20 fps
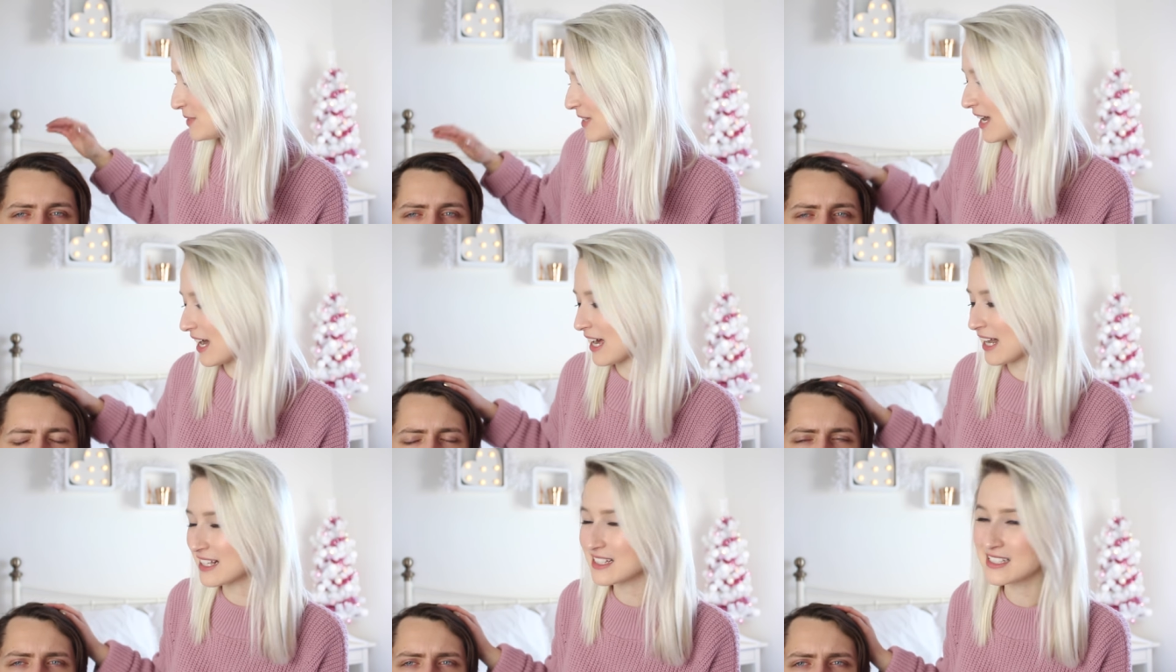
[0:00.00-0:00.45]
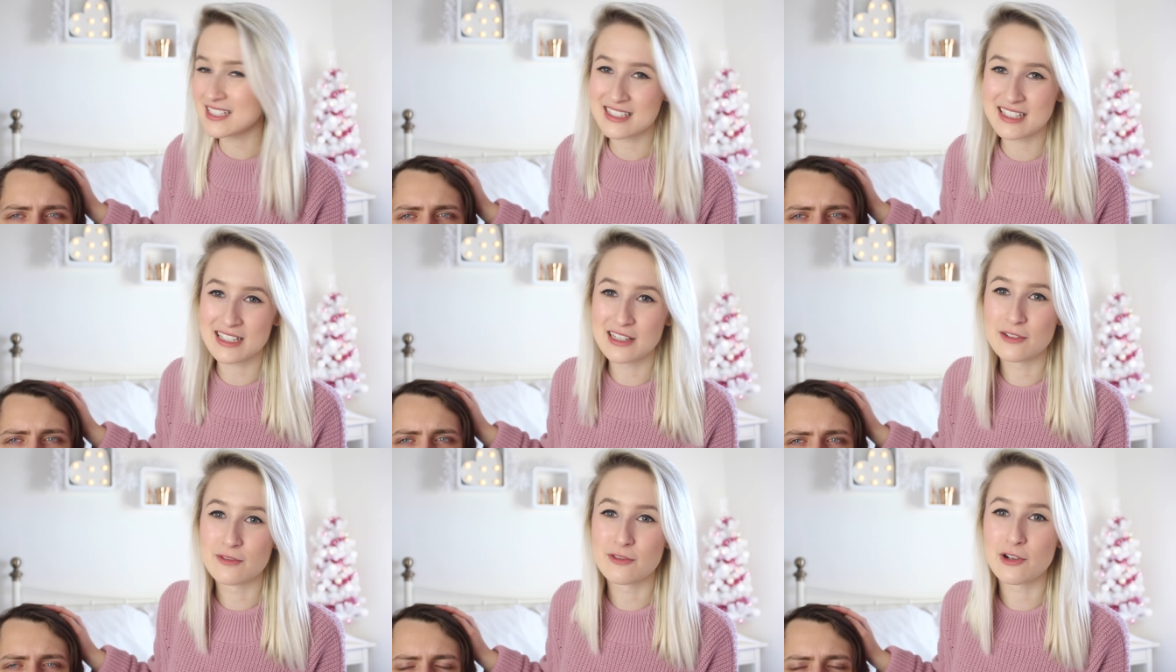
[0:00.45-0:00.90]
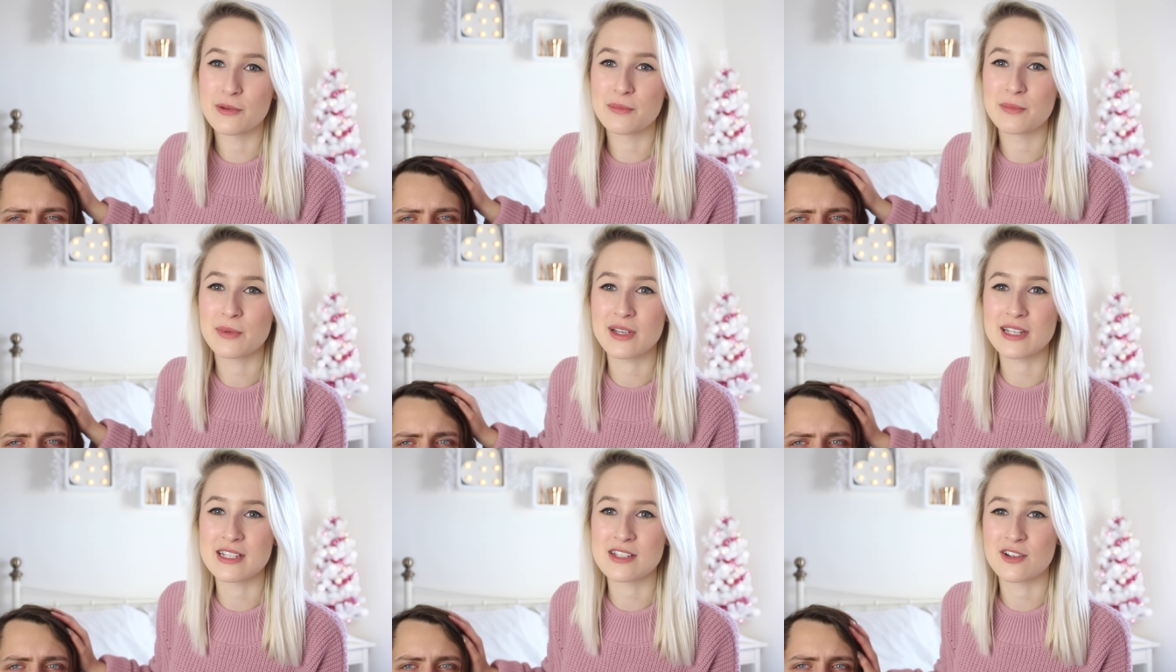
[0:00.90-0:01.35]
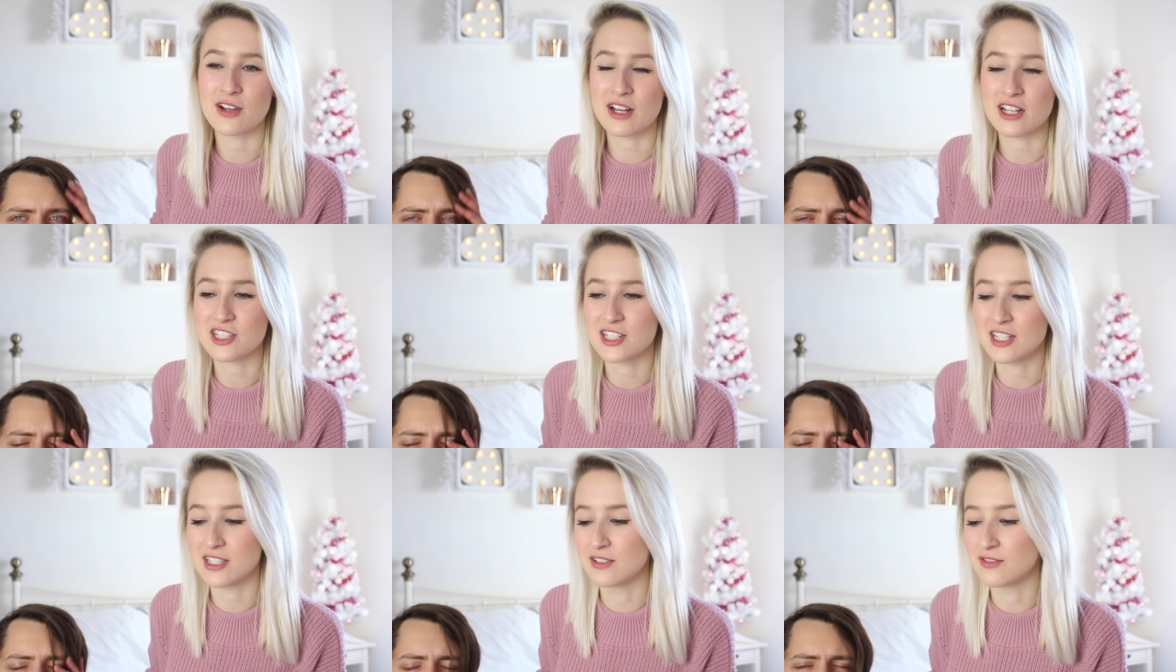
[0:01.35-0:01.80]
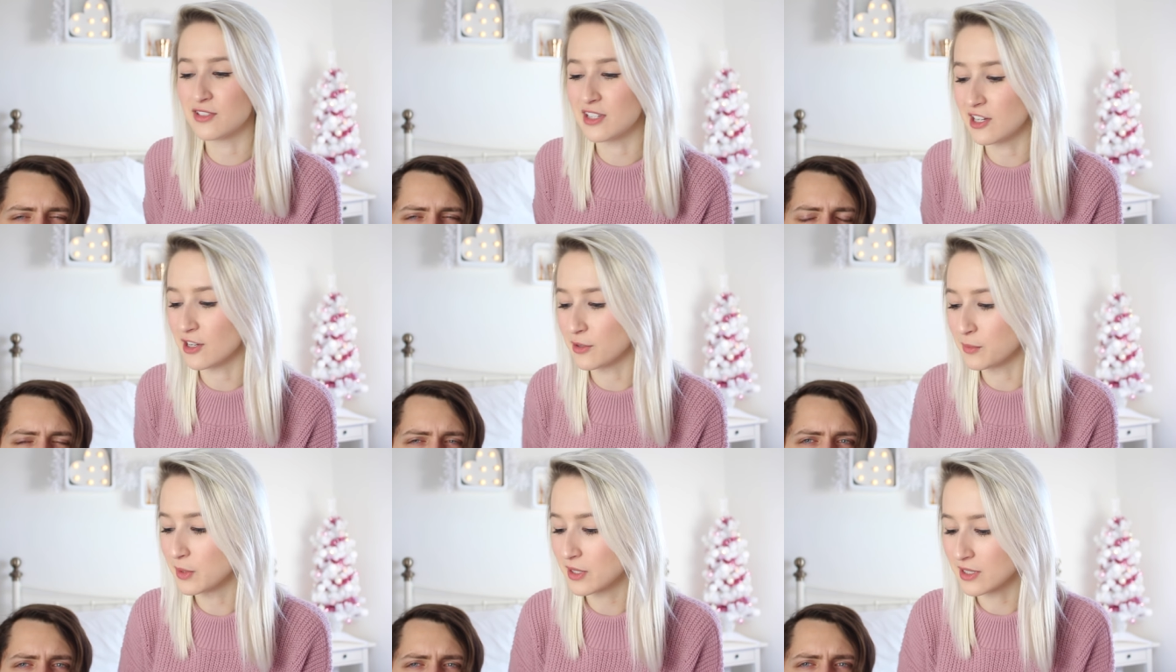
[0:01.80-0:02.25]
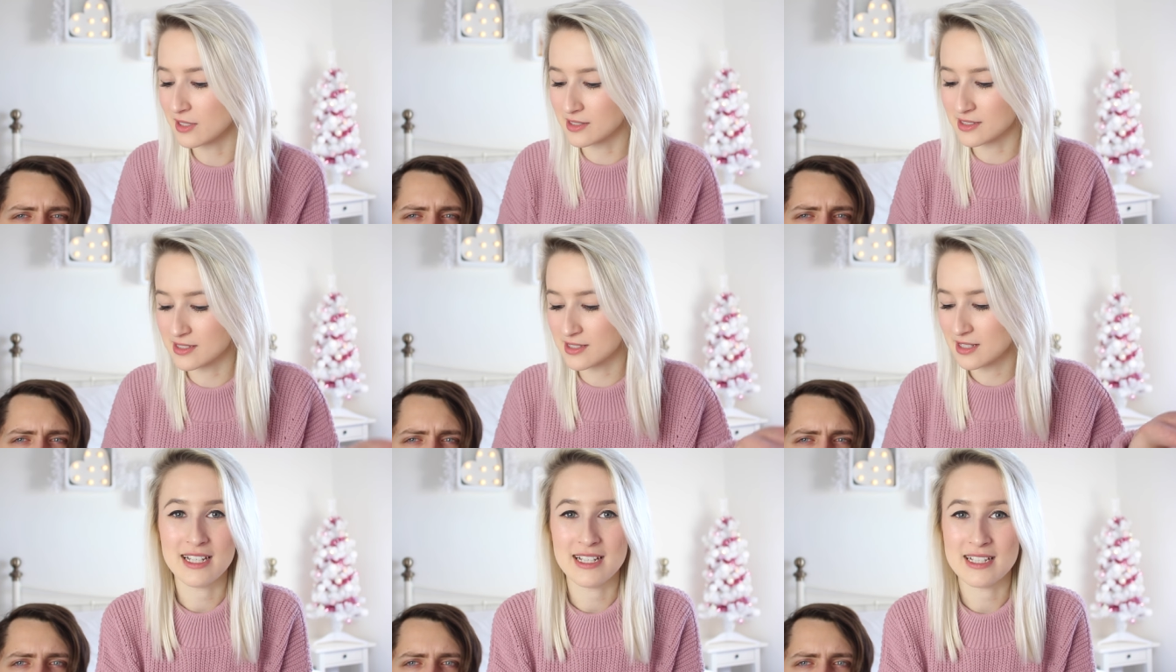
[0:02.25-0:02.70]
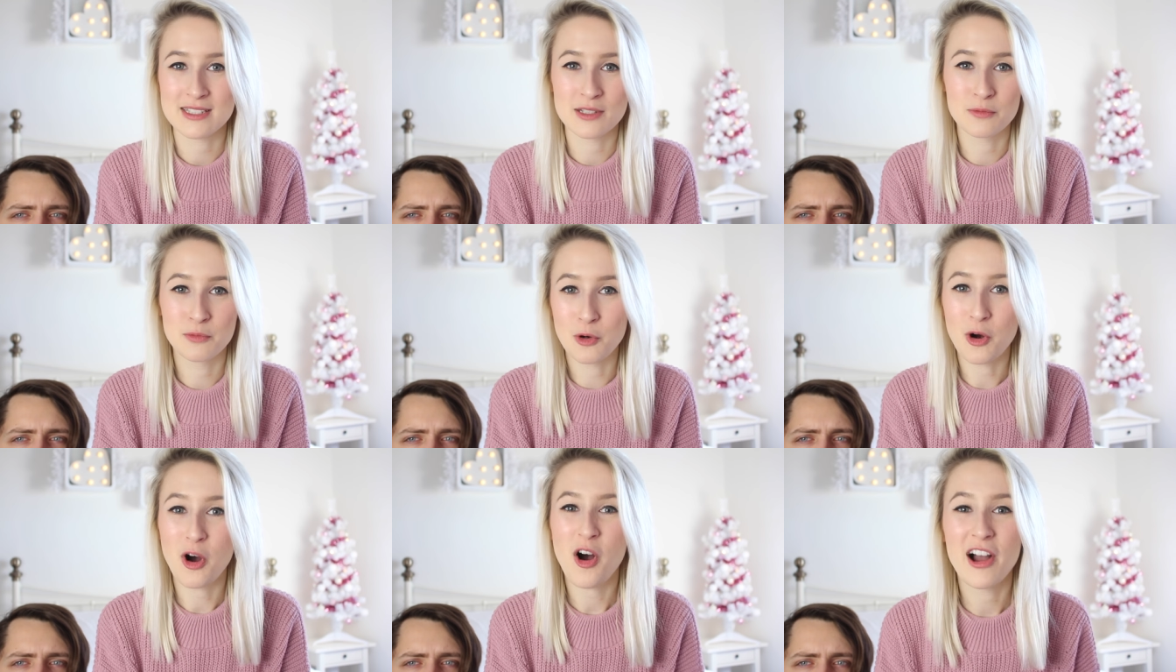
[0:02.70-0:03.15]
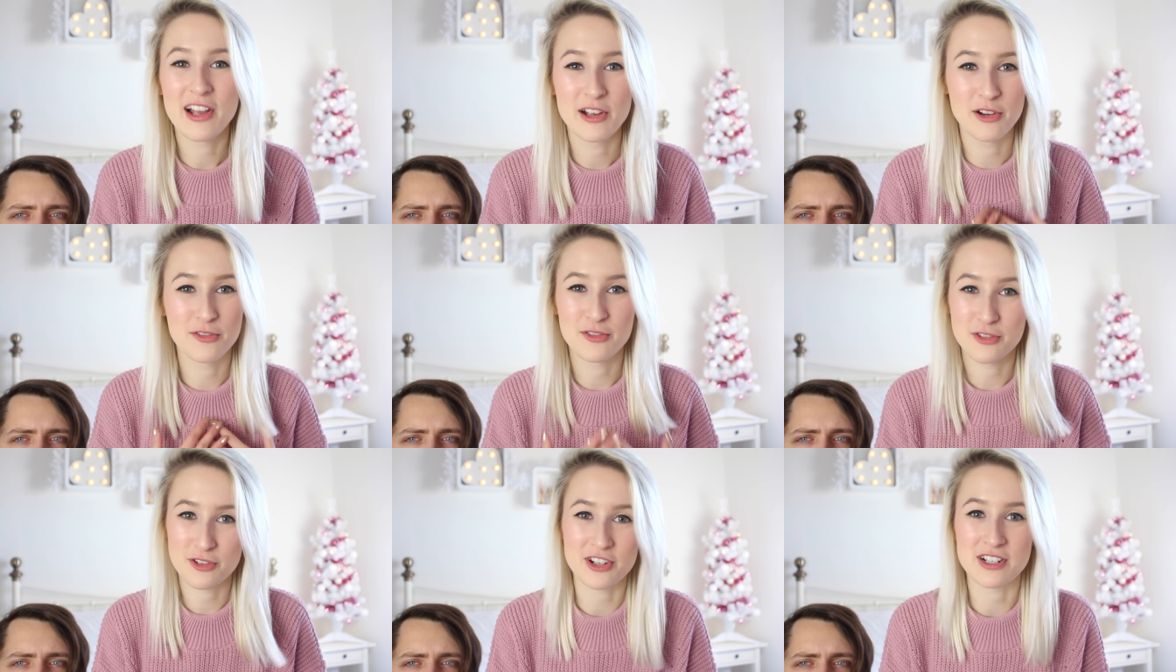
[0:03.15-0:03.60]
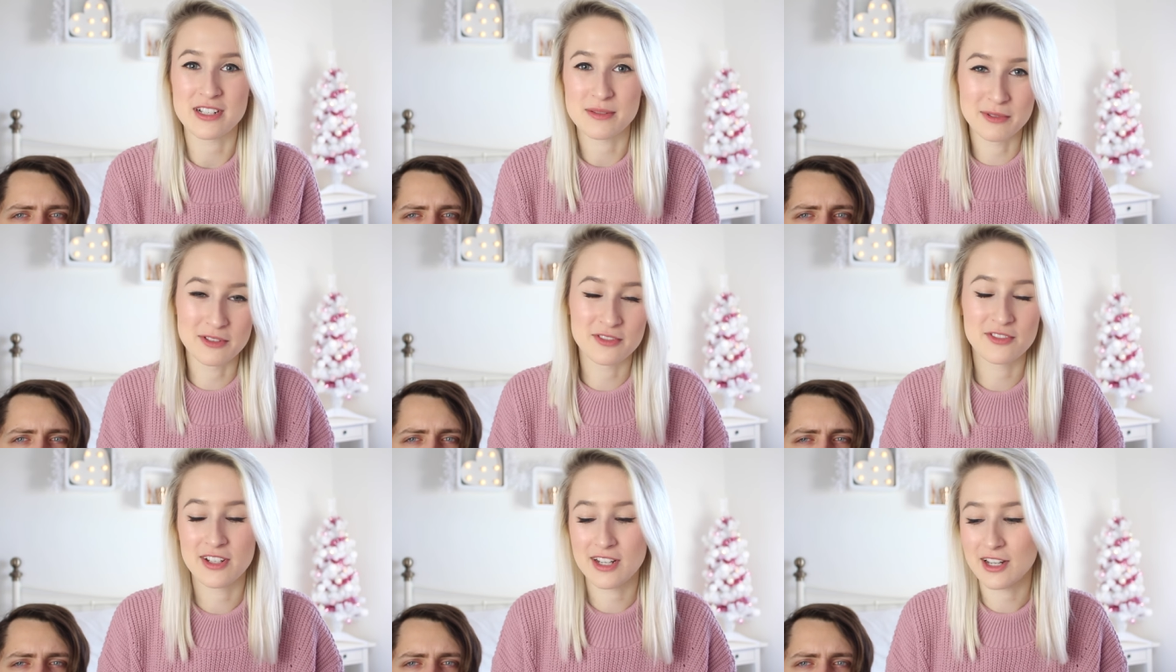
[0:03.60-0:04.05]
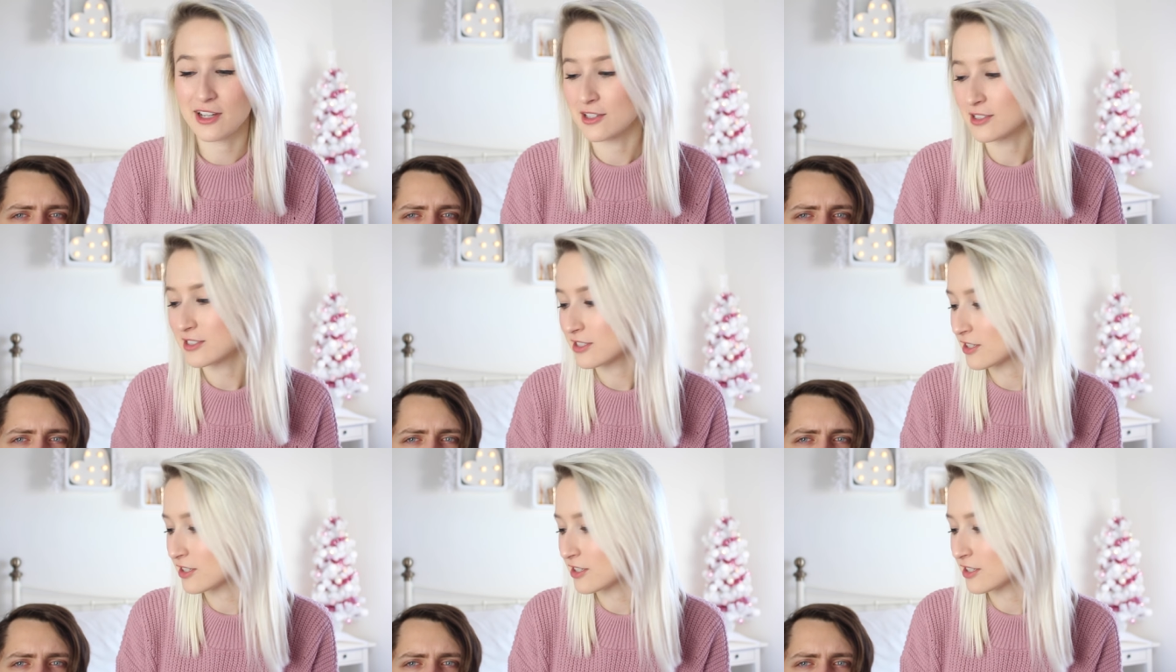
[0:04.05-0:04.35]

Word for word: But yeah, Alex is in the room, but he's not actually in the video because it's what I got for Christmas video.